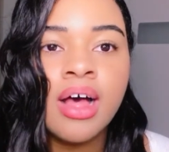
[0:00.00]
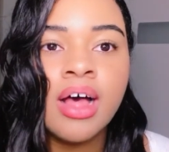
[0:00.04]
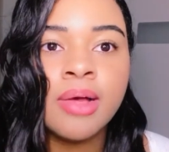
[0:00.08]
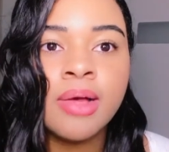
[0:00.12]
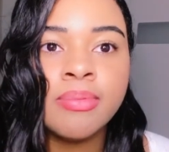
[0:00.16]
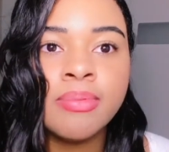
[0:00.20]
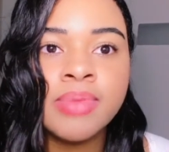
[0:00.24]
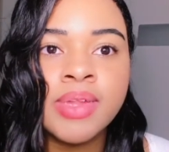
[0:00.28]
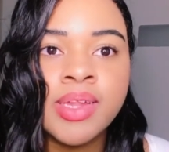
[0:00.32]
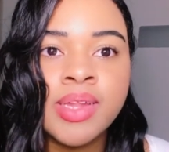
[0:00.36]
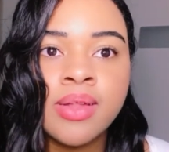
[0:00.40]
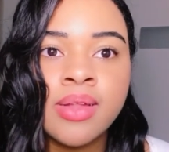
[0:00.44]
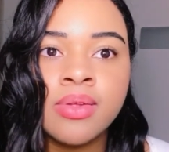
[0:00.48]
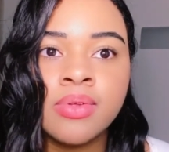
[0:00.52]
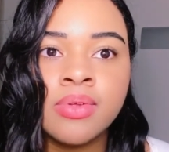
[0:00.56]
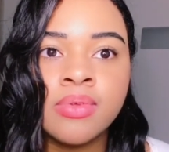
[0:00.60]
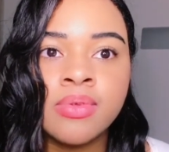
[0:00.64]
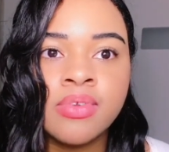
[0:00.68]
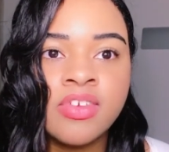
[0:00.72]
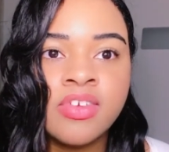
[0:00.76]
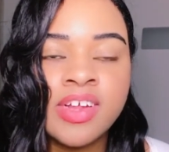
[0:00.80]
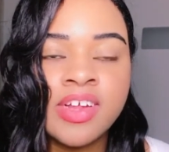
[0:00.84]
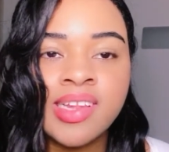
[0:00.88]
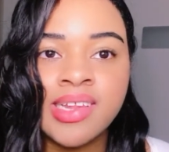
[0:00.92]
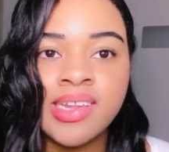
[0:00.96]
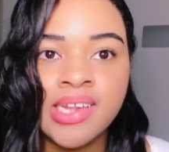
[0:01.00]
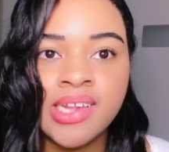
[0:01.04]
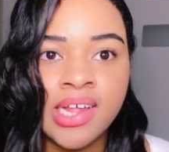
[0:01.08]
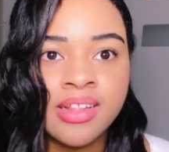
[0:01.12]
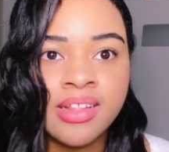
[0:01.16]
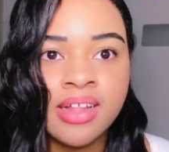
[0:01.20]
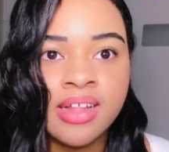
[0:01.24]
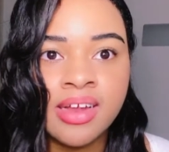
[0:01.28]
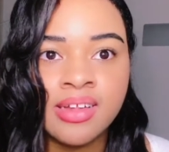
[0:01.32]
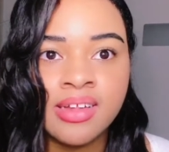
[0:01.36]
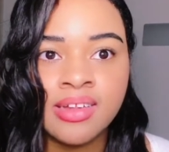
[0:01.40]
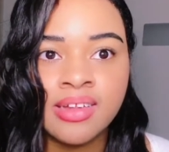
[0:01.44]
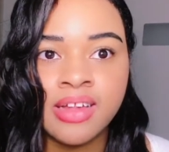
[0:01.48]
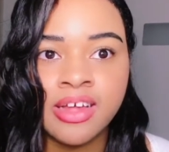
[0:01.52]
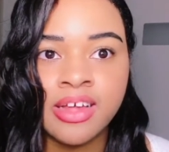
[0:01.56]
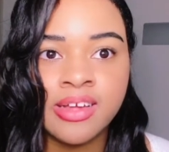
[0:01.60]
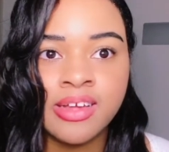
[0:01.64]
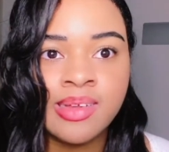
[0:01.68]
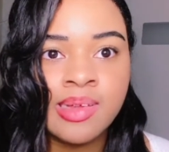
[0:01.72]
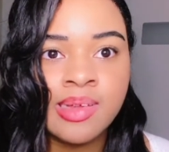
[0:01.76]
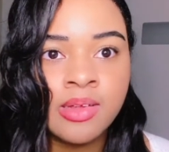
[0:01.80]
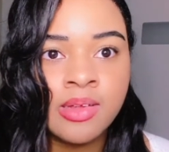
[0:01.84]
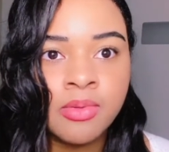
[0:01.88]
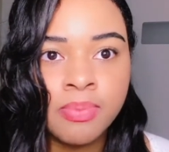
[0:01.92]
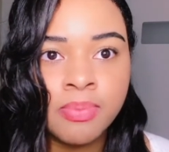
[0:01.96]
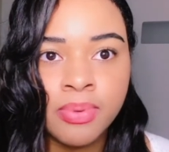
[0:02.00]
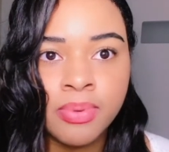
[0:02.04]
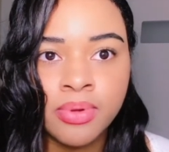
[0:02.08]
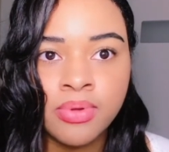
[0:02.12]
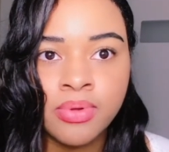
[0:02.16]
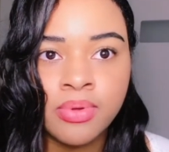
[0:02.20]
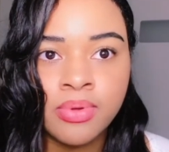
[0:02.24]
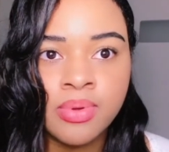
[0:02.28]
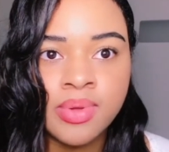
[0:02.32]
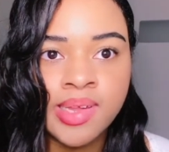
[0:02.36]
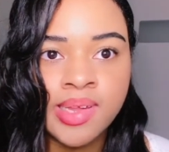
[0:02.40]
So just seeing that is like super cool,